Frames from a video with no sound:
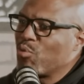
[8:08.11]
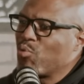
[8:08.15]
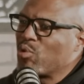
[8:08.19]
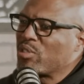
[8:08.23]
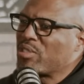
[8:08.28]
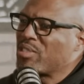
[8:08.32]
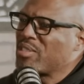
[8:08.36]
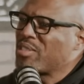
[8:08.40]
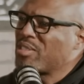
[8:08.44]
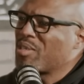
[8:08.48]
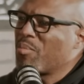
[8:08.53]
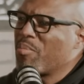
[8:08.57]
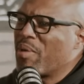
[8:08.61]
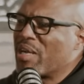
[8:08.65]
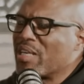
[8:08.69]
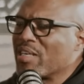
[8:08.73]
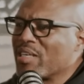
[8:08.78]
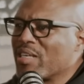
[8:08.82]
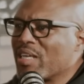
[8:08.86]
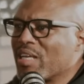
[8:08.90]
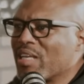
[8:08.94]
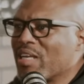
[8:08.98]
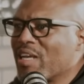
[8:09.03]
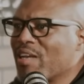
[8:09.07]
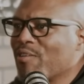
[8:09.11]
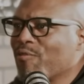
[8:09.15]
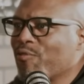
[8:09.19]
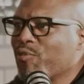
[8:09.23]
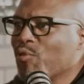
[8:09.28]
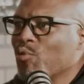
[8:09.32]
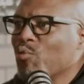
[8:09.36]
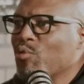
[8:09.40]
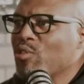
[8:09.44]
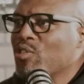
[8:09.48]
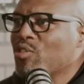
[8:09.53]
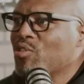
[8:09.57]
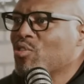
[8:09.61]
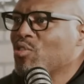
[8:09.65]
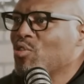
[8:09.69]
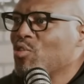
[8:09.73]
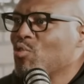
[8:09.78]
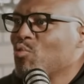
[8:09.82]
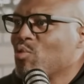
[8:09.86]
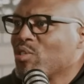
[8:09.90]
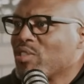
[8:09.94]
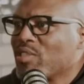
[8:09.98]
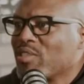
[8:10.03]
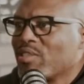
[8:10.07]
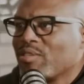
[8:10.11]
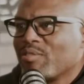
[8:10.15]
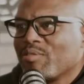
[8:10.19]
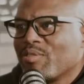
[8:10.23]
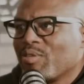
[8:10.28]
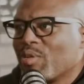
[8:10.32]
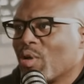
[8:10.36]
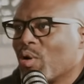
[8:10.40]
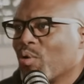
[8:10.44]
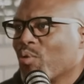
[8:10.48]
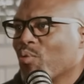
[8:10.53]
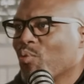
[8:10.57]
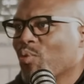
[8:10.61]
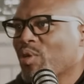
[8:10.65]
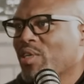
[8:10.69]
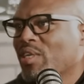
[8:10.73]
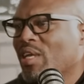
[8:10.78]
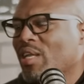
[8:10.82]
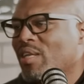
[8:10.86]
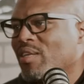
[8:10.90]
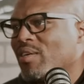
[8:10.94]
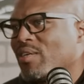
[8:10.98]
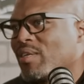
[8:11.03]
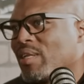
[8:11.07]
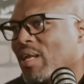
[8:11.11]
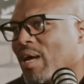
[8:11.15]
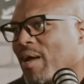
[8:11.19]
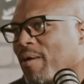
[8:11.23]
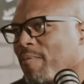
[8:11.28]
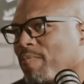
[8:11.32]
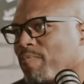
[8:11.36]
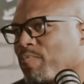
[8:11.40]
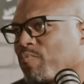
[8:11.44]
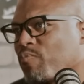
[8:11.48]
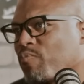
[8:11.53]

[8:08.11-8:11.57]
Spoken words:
Was it somebody that influenced you? Was it, what did that look like?